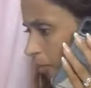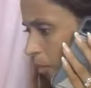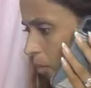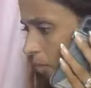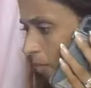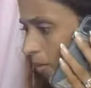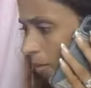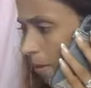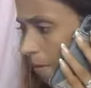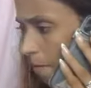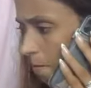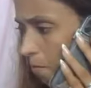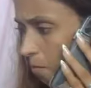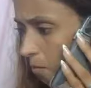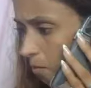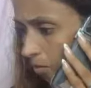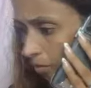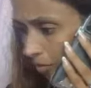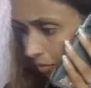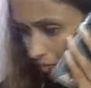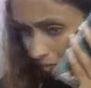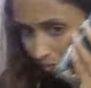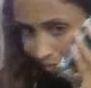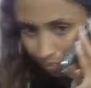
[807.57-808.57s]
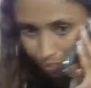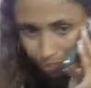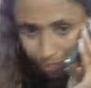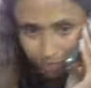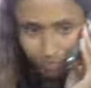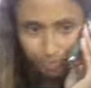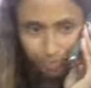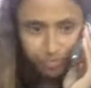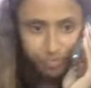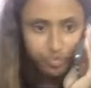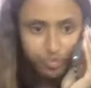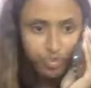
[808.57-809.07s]

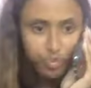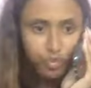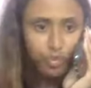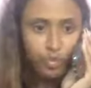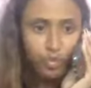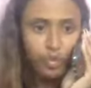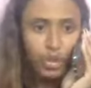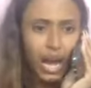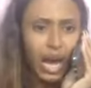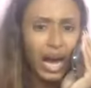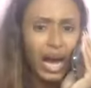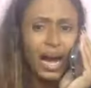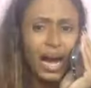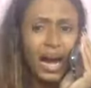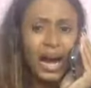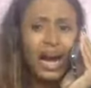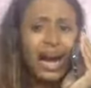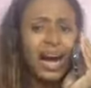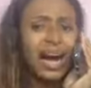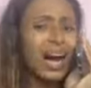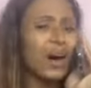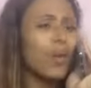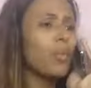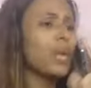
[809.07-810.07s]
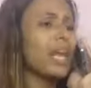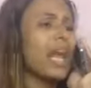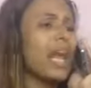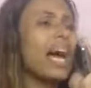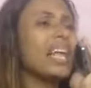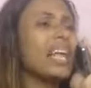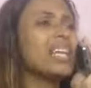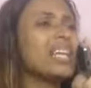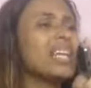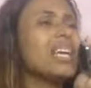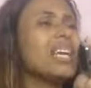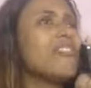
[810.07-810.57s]
When I
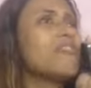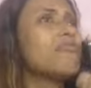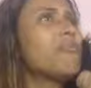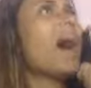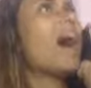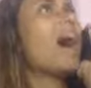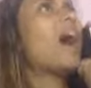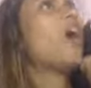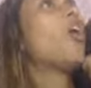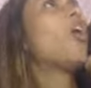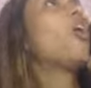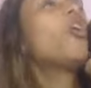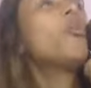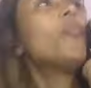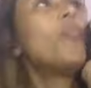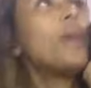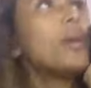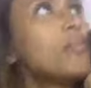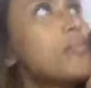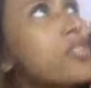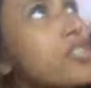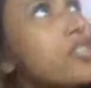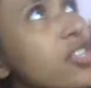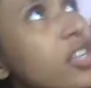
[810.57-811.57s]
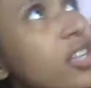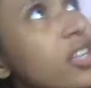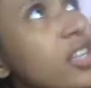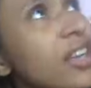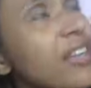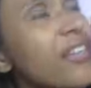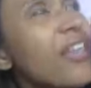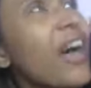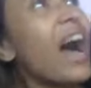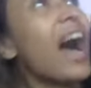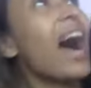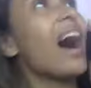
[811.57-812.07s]
leave my home, I'm still
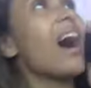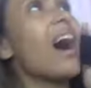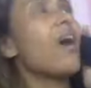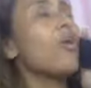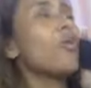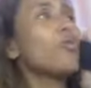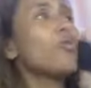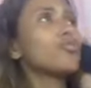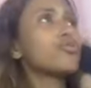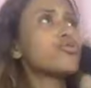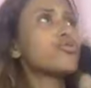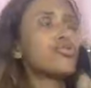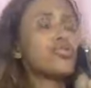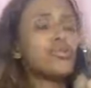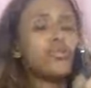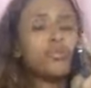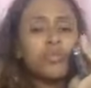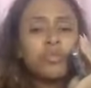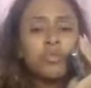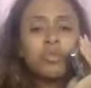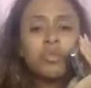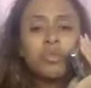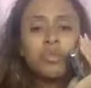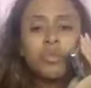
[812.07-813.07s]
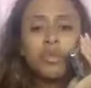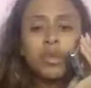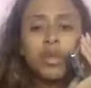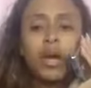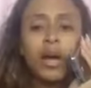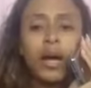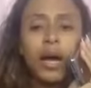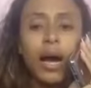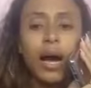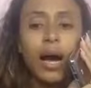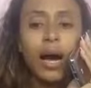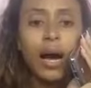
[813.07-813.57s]
in the house.
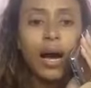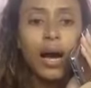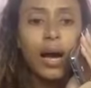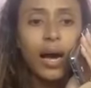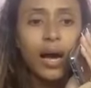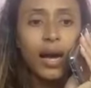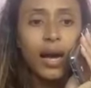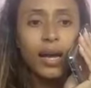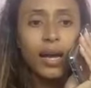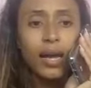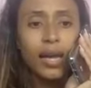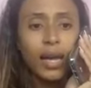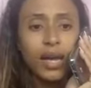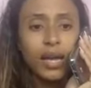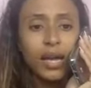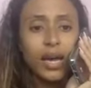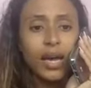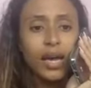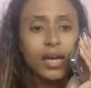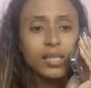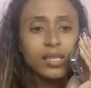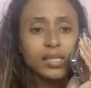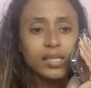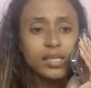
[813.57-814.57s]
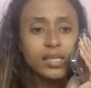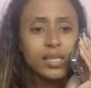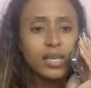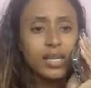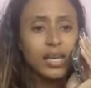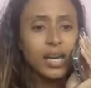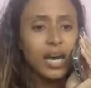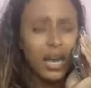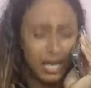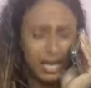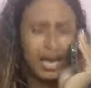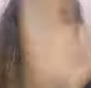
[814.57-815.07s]

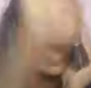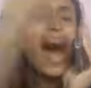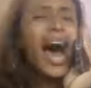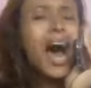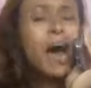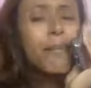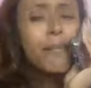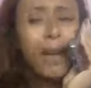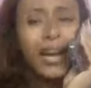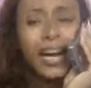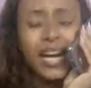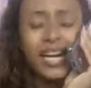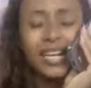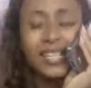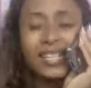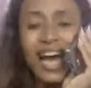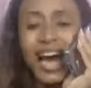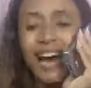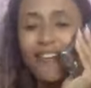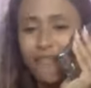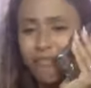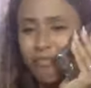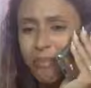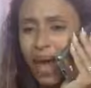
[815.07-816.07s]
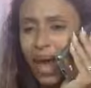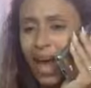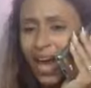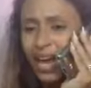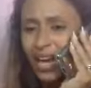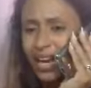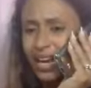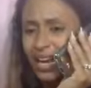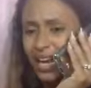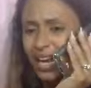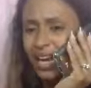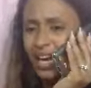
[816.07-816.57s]
Because I've
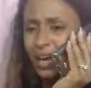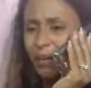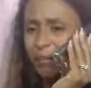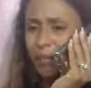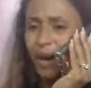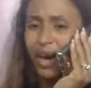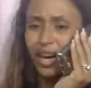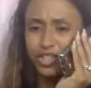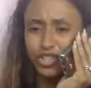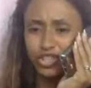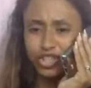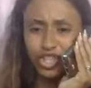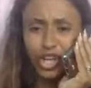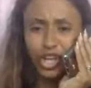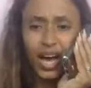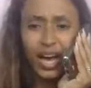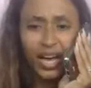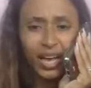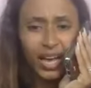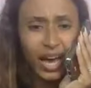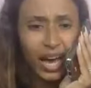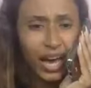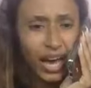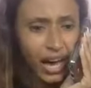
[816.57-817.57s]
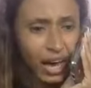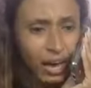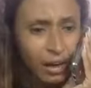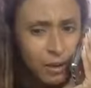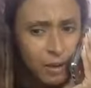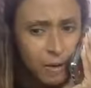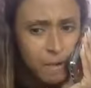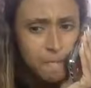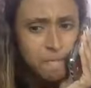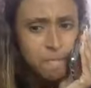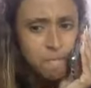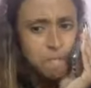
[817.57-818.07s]
made him, Ashaya,
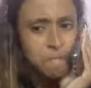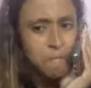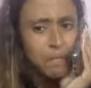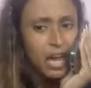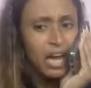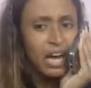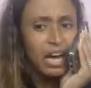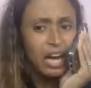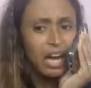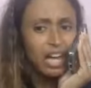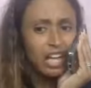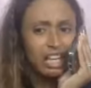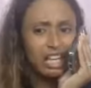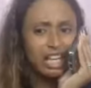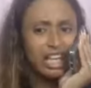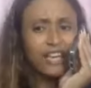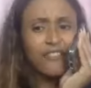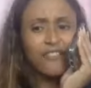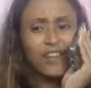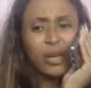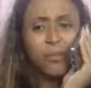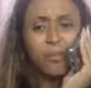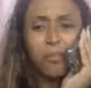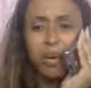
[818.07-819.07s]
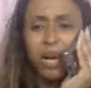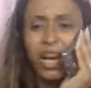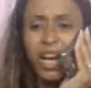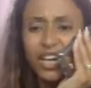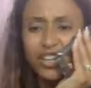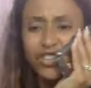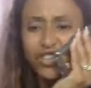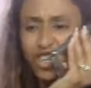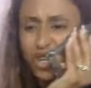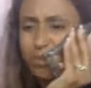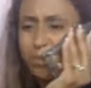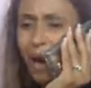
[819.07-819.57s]
a living
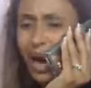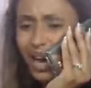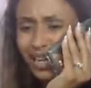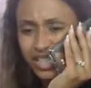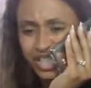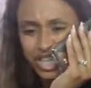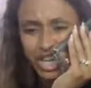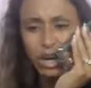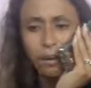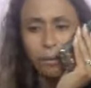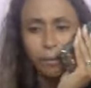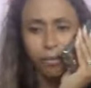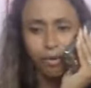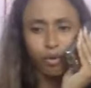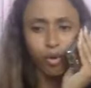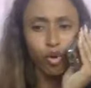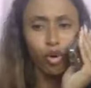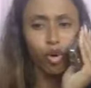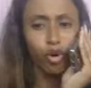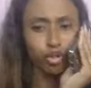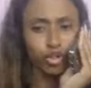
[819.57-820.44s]
place in my temple.